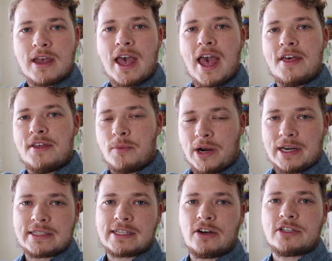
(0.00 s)
and then we're
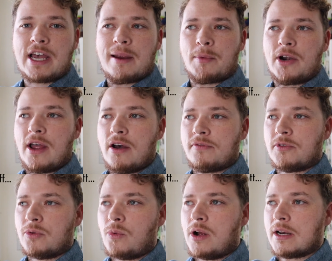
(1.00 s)
gonna set our timer. Now, if
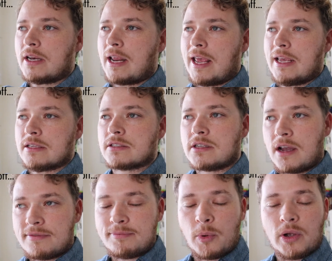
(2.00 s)
you're wanting a
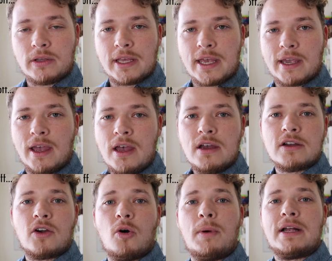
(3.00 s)
soft-boiled egg,
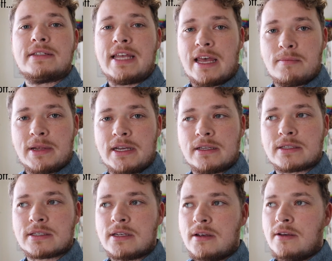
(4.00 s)
go about 10
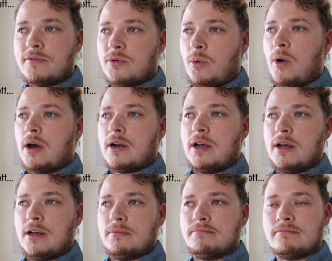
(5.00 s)
minutes. If you want
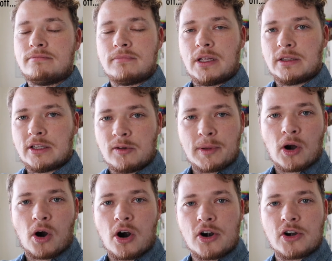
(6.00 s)
a little bit
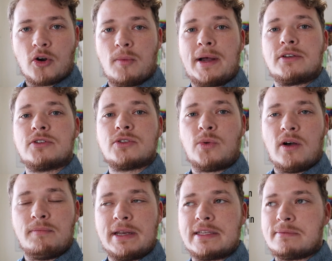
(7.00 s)
harder, go about 12
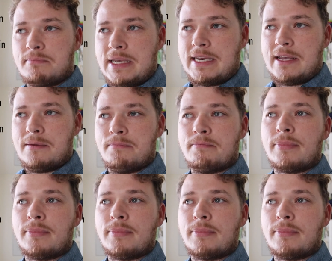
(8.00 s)
minutes, medium,